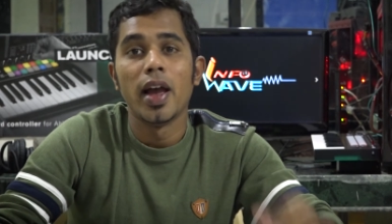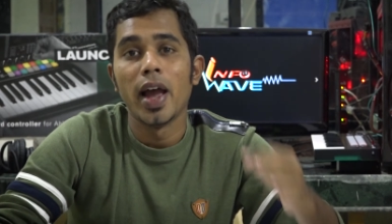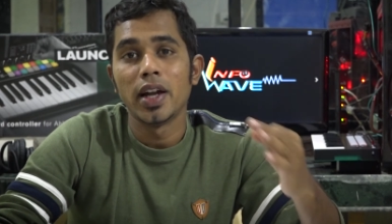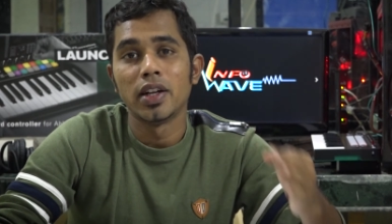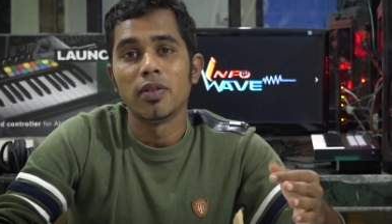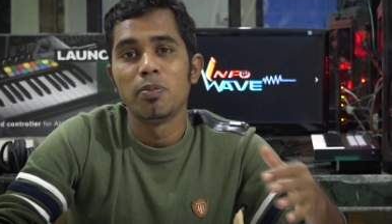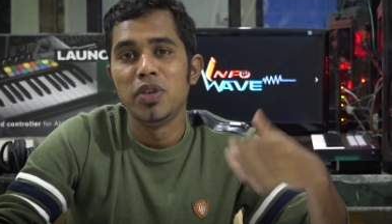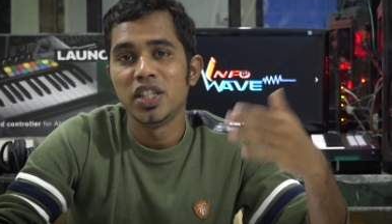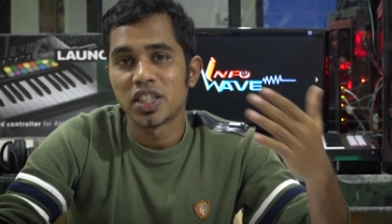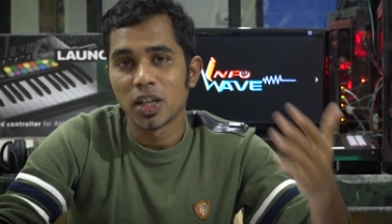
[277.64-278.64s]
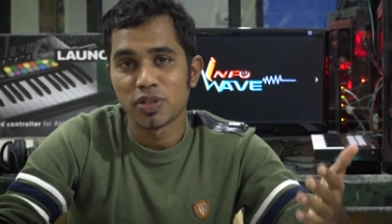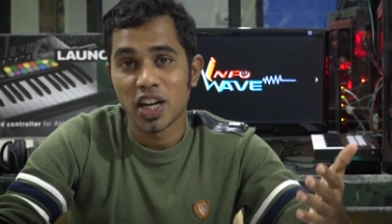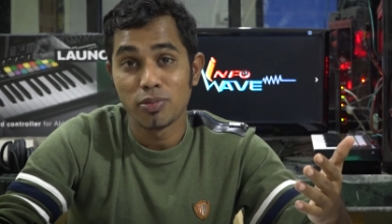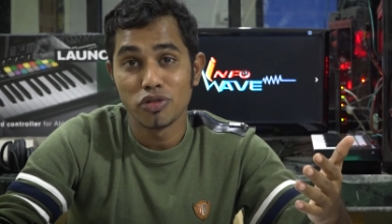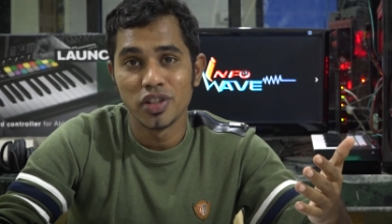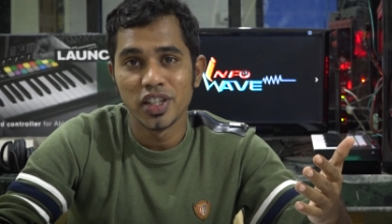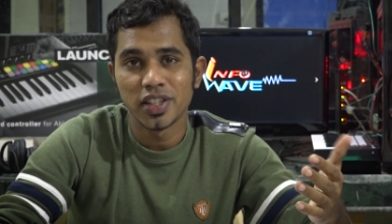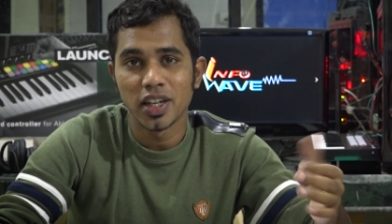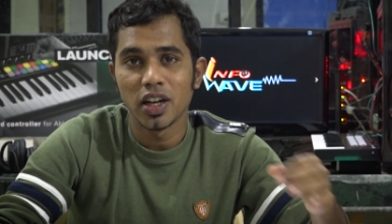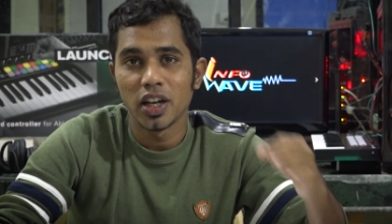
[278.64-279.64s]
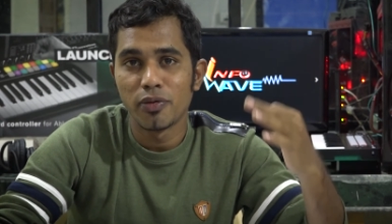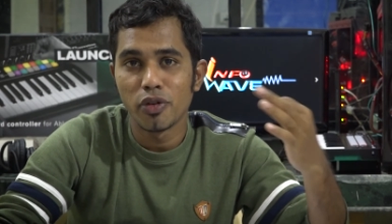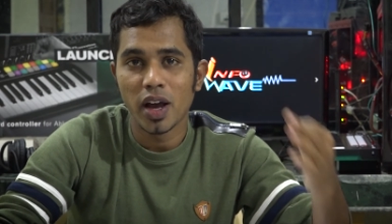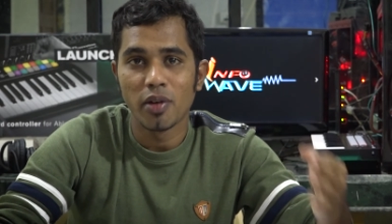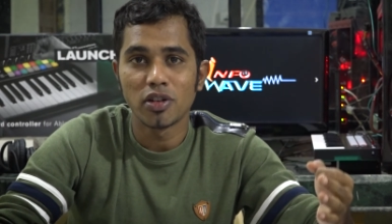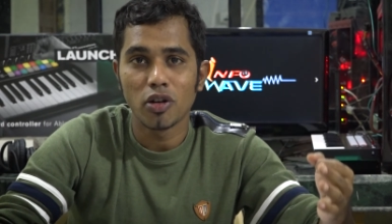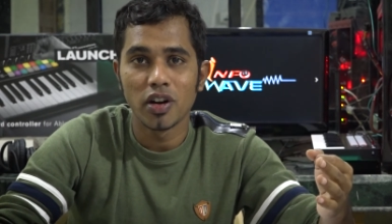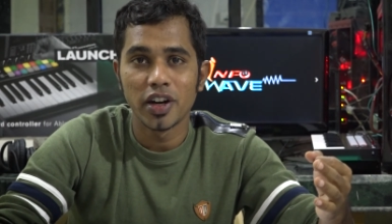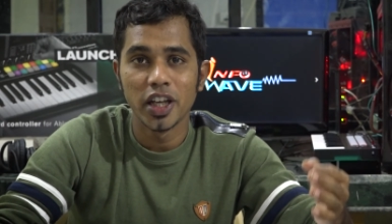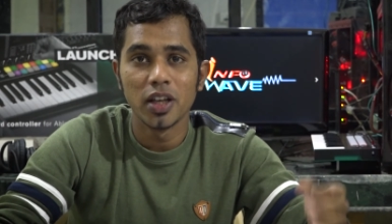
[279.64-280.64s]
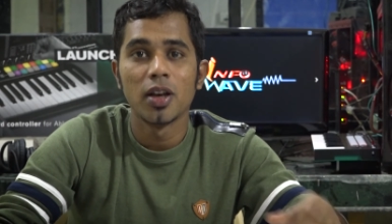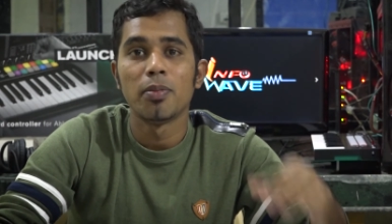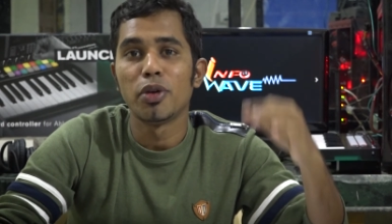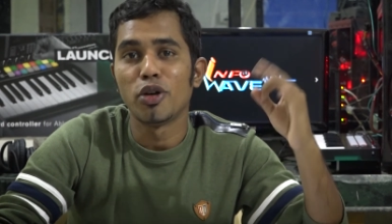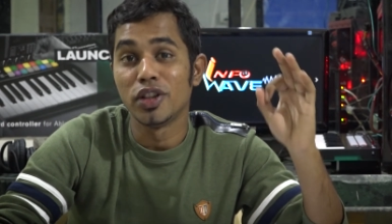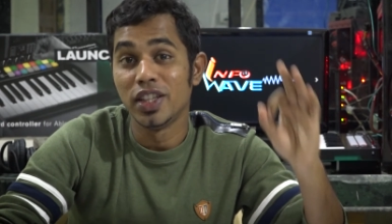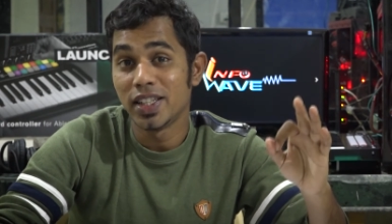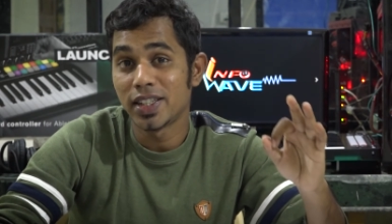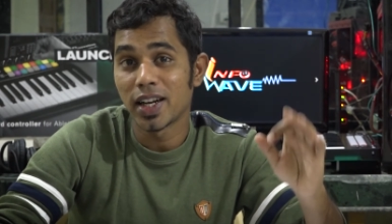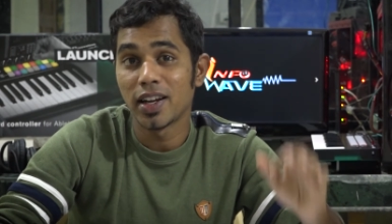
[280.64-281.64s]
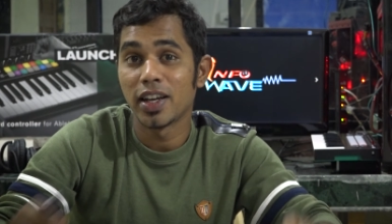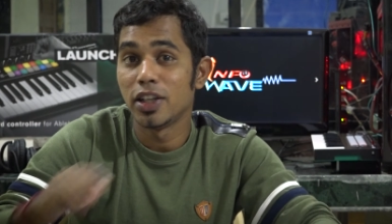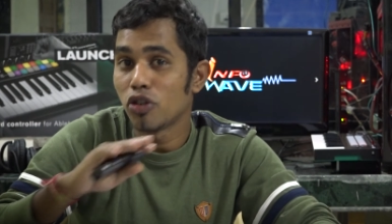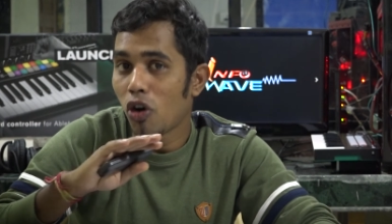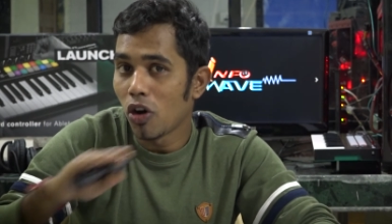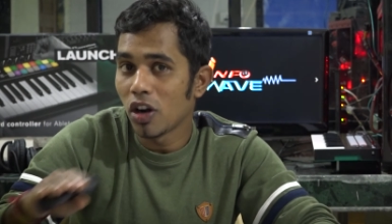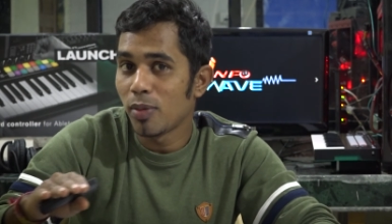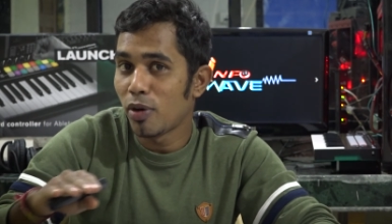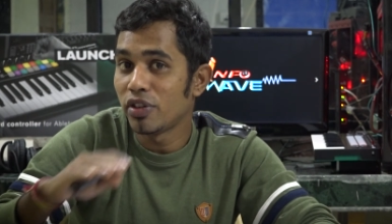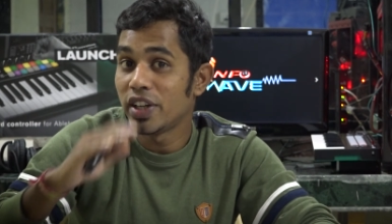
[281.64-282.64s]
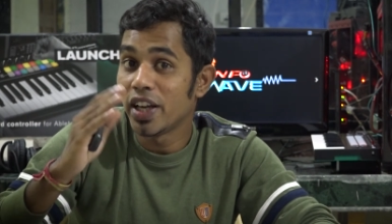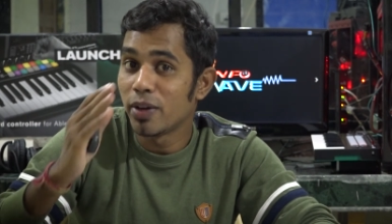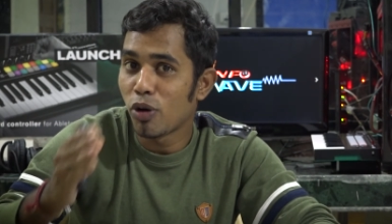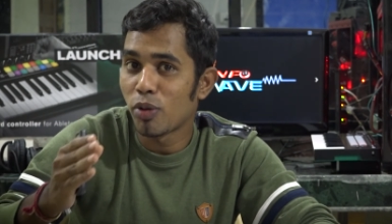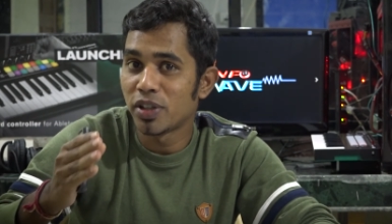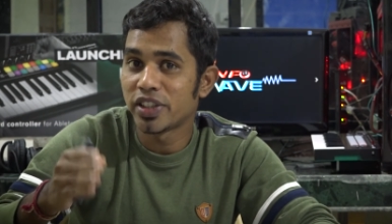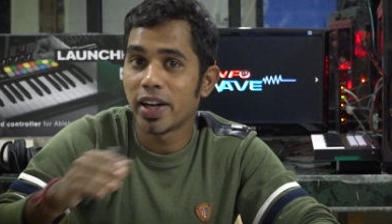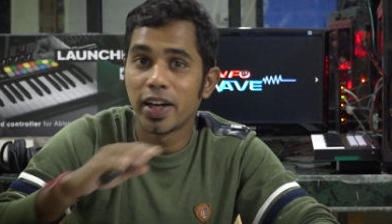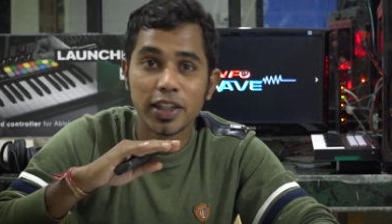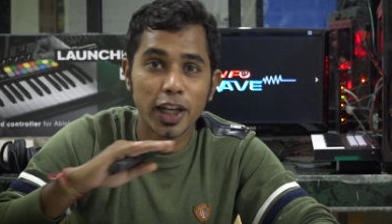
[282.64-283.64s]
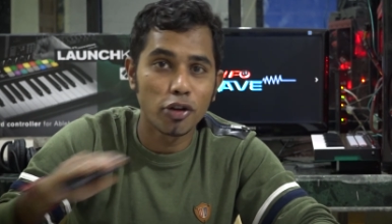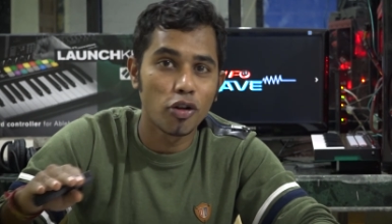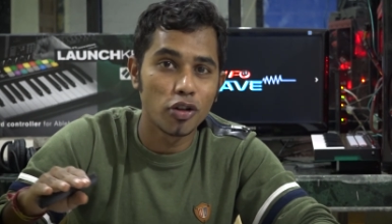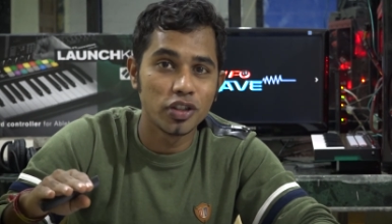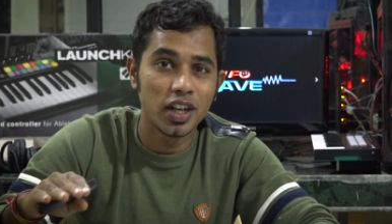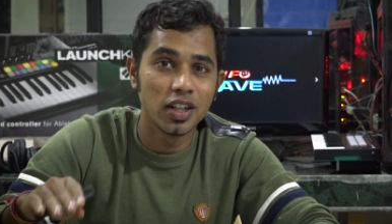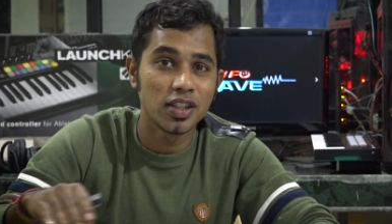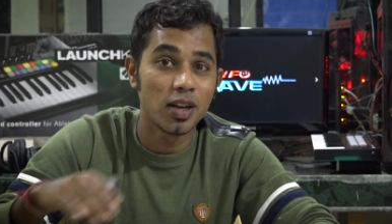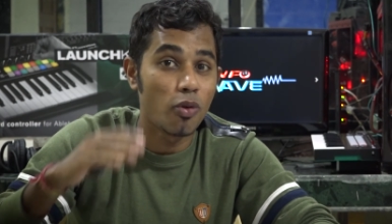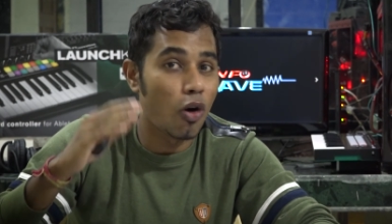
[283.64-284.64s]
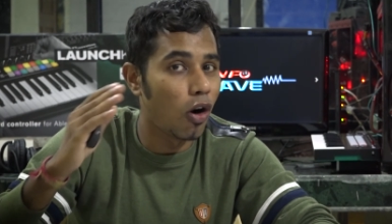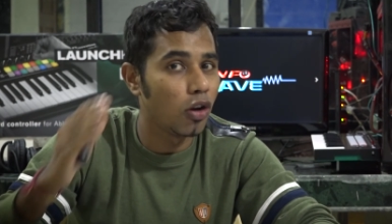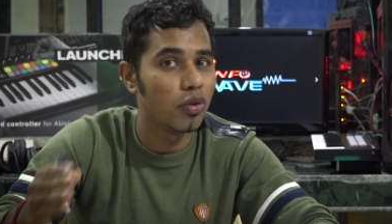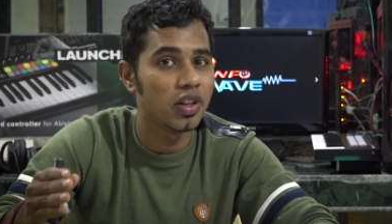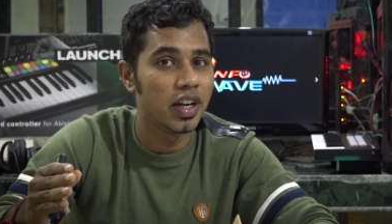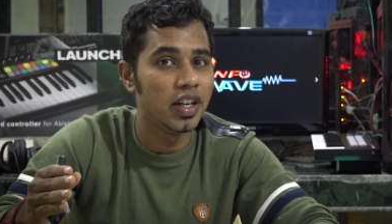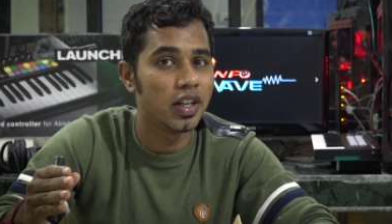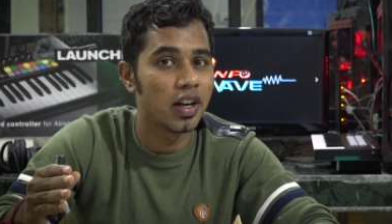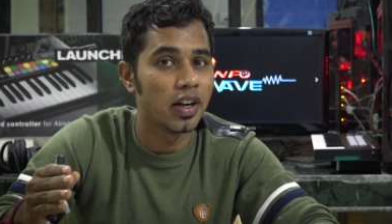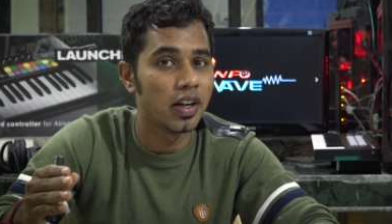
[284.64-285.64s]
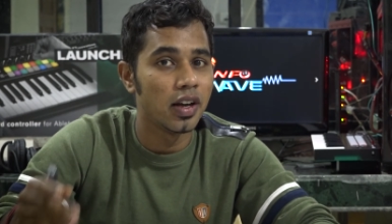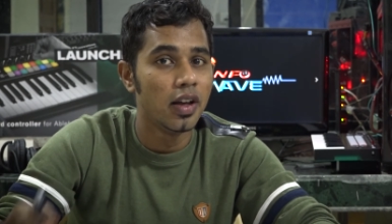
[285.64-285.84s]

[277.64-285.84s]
and please subscribe to this channel if you haven't already, because this channel is all about the information and technological stuff all over the internet.